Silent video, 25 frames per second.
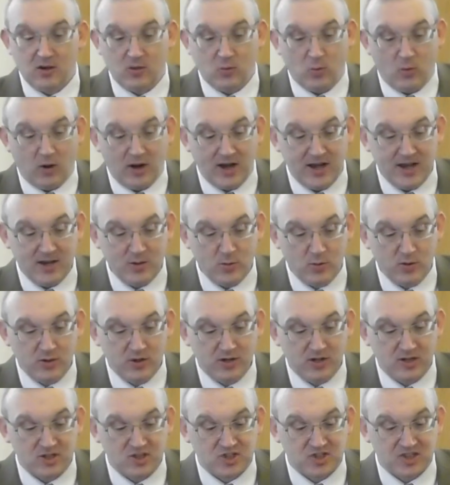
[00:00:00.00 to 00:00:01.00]
Why would
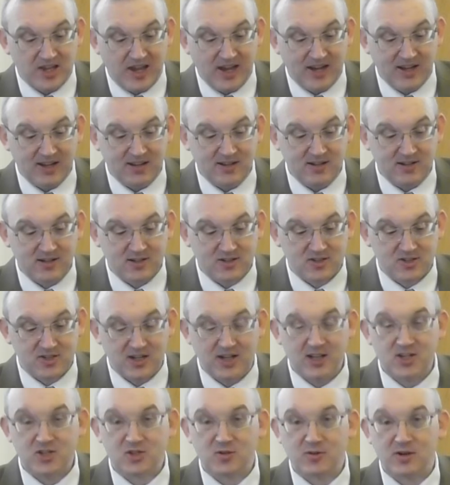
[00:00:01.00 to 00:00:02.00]
a 2nd
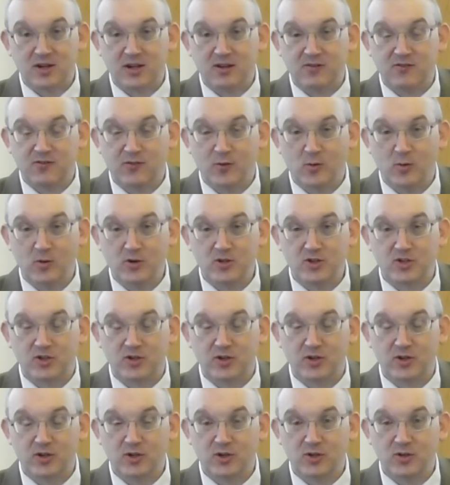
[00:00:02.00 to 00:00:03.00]
century
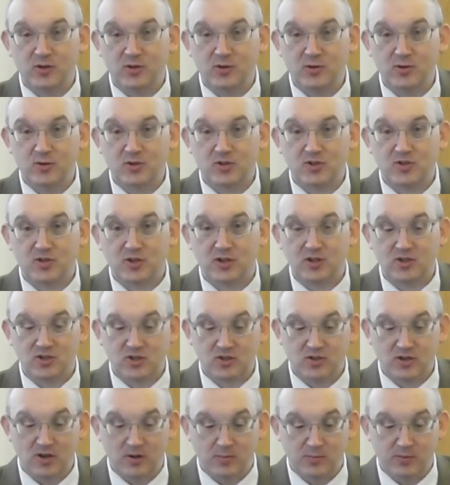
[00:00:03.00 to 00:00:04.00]
forger use
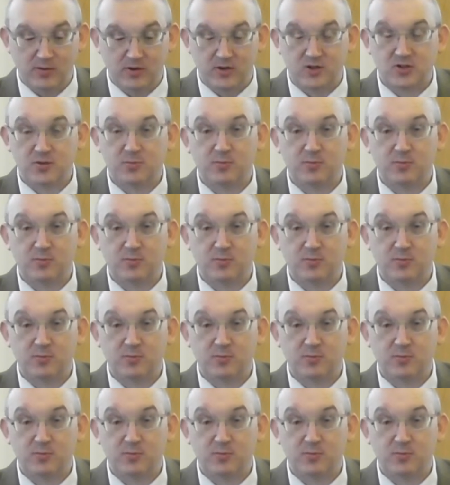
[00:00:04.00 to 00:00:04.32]
such numbers?